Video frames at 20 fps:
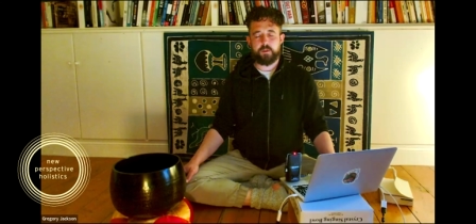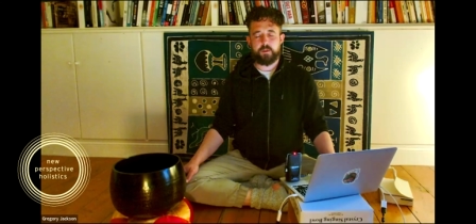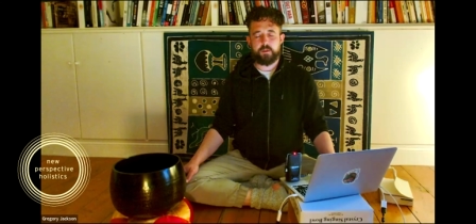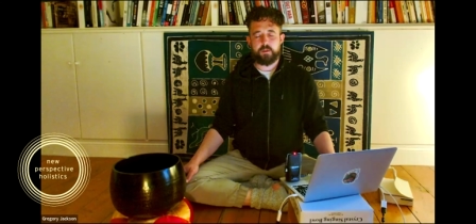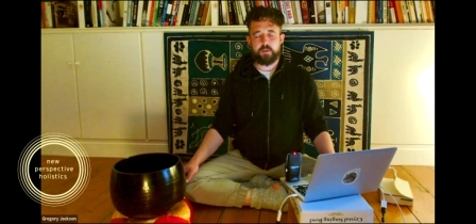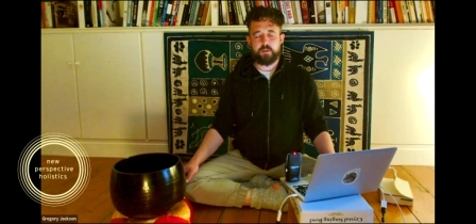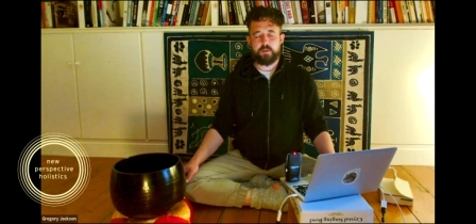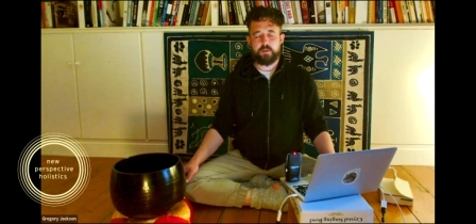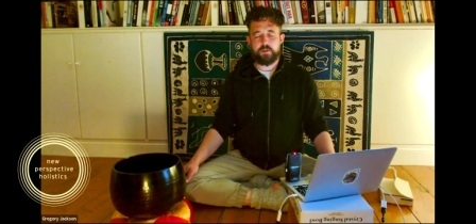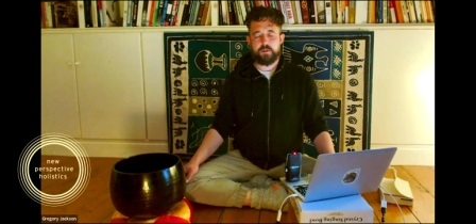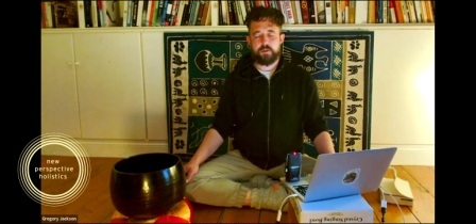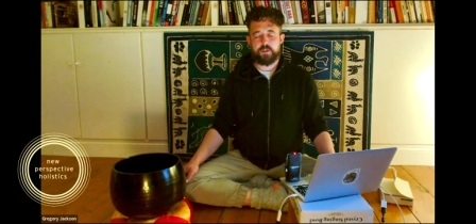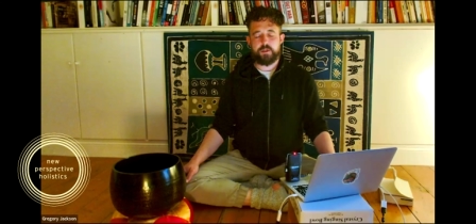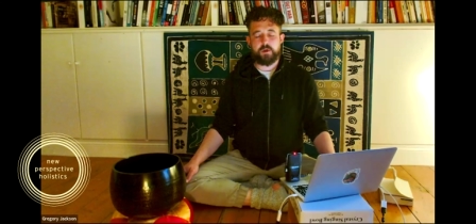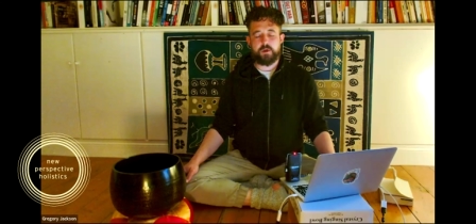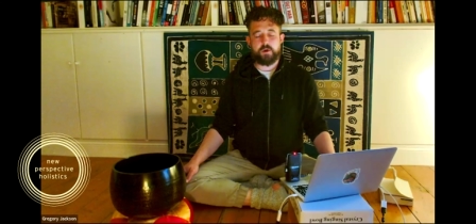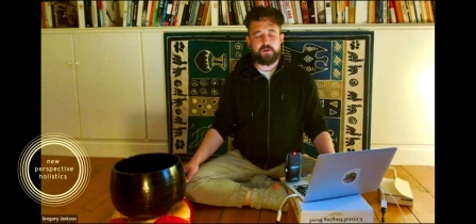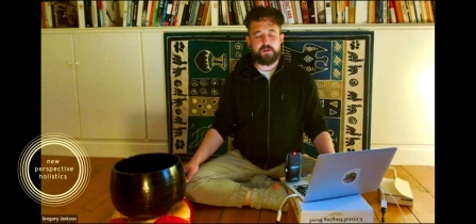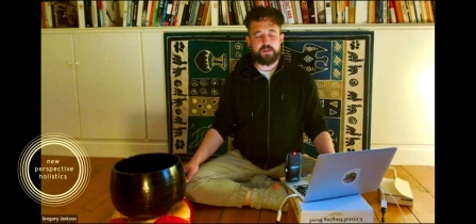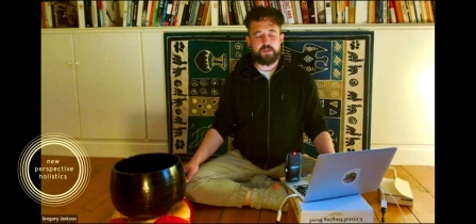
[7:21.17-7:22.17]
So just
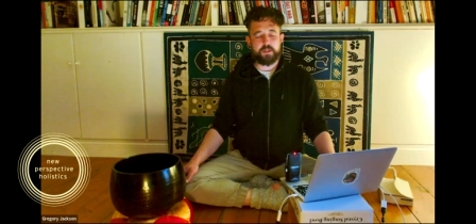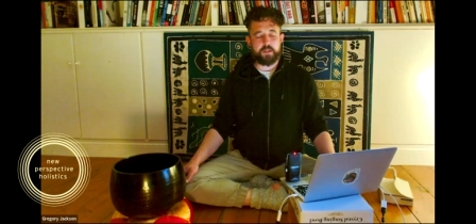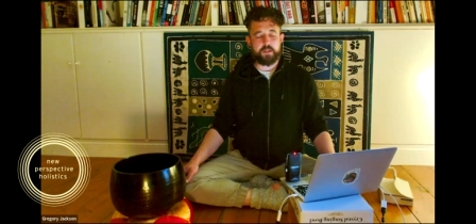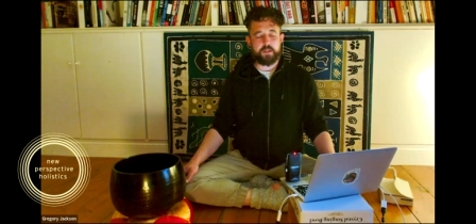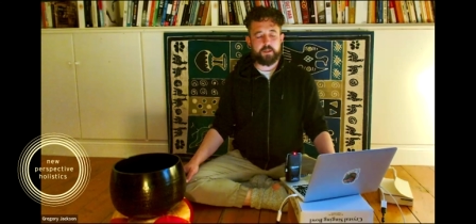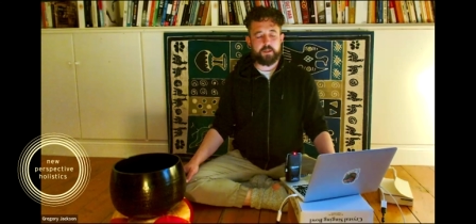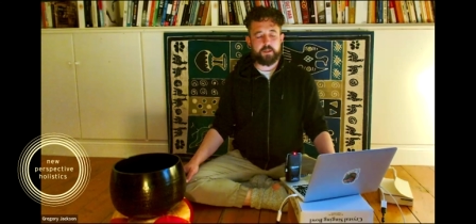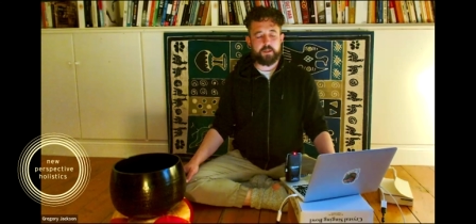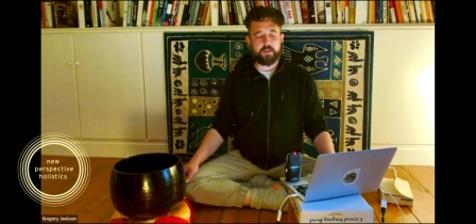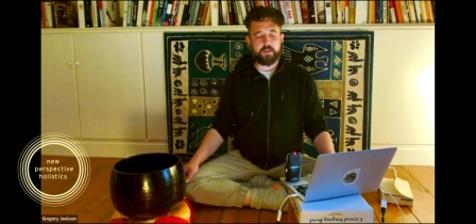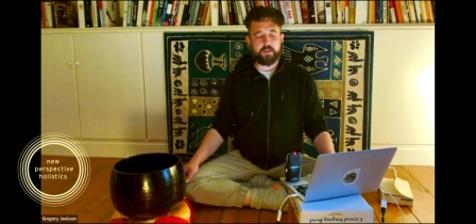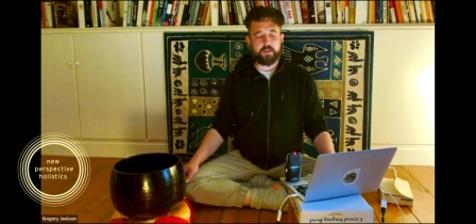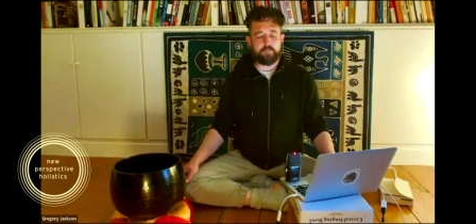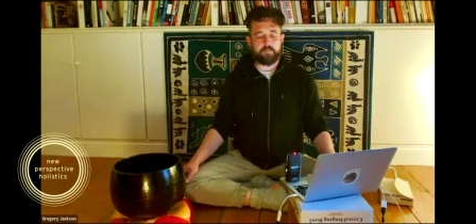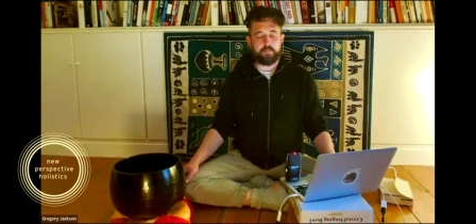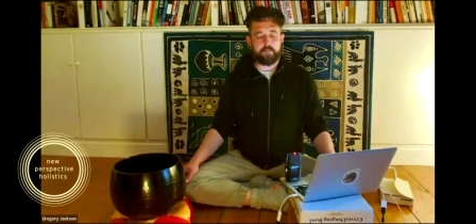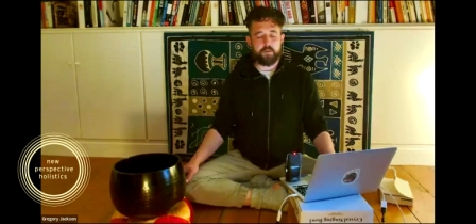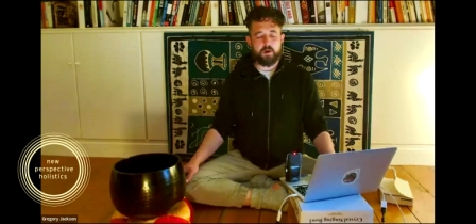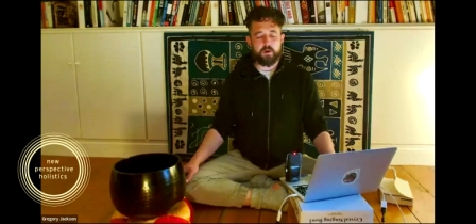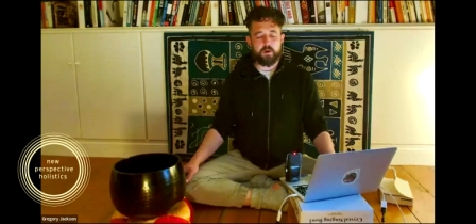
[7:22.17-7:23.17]
noticing
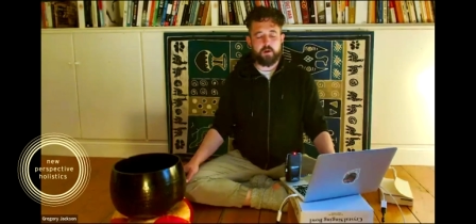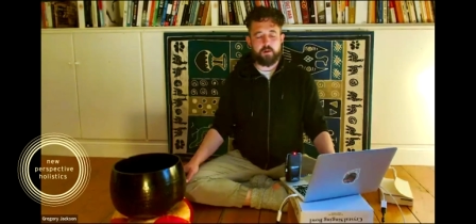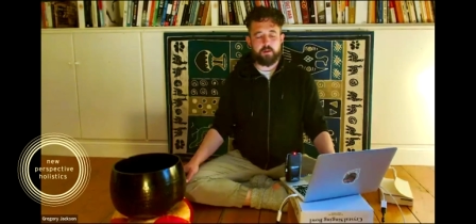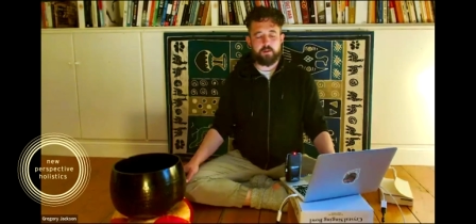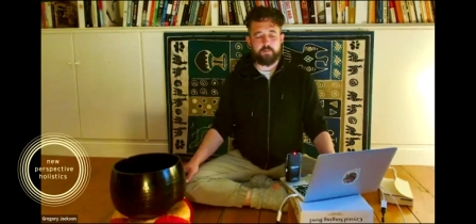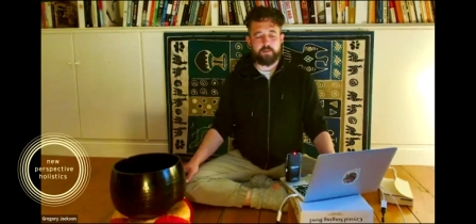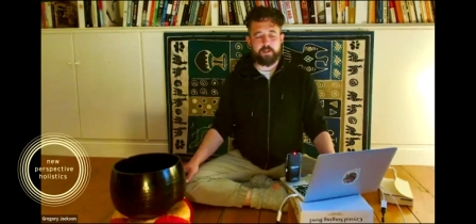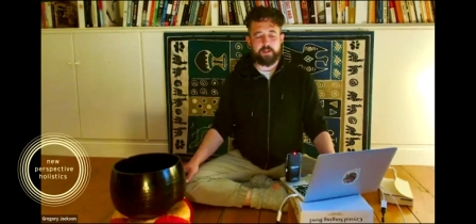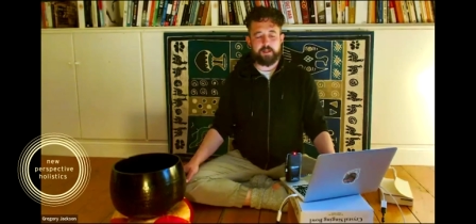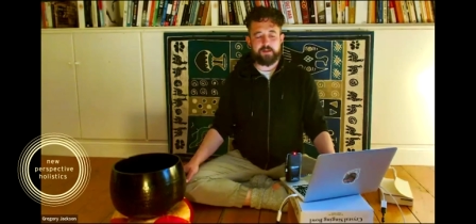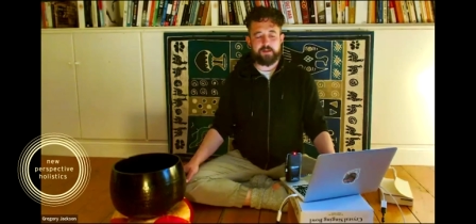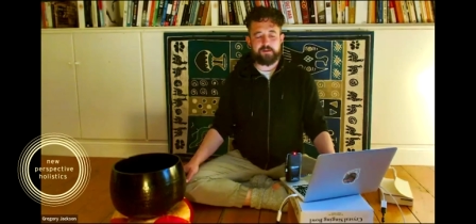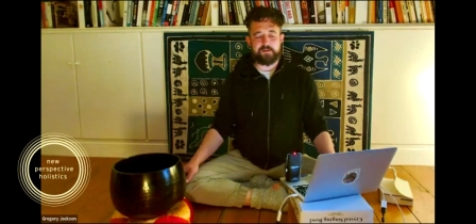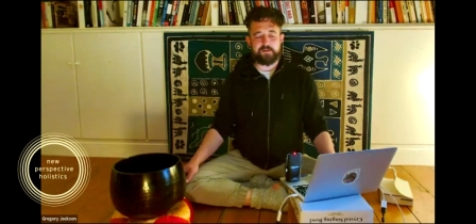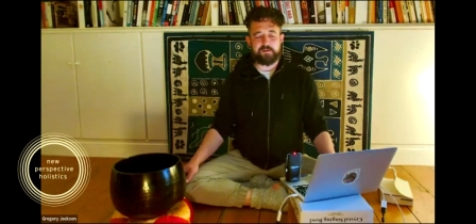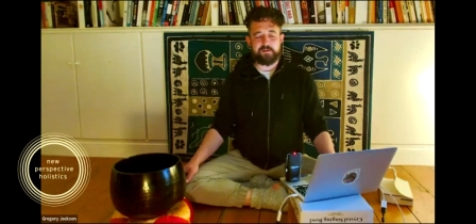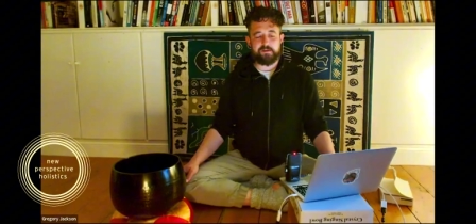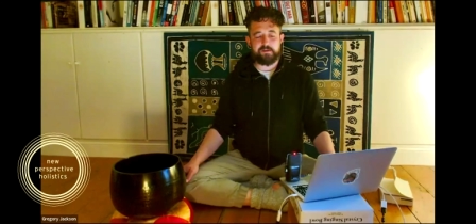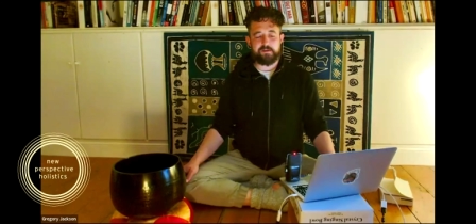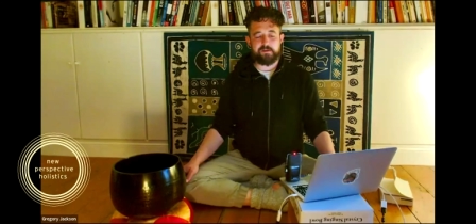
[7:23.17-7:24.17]
all the
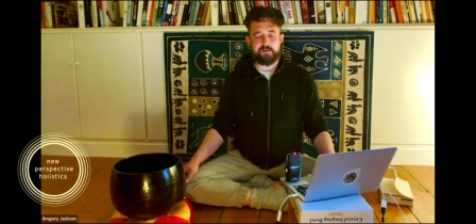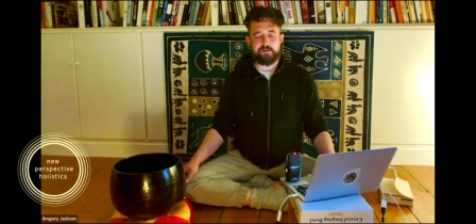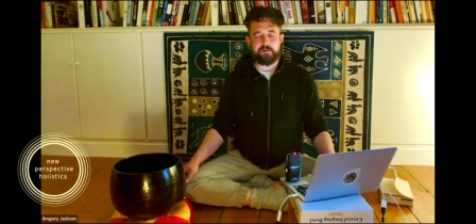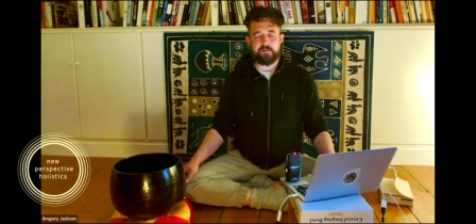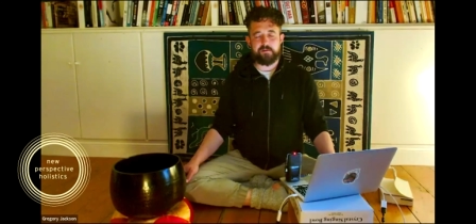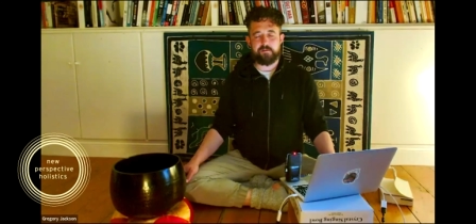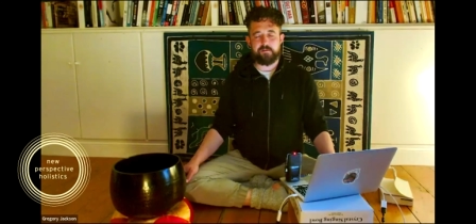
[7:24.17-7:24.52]
places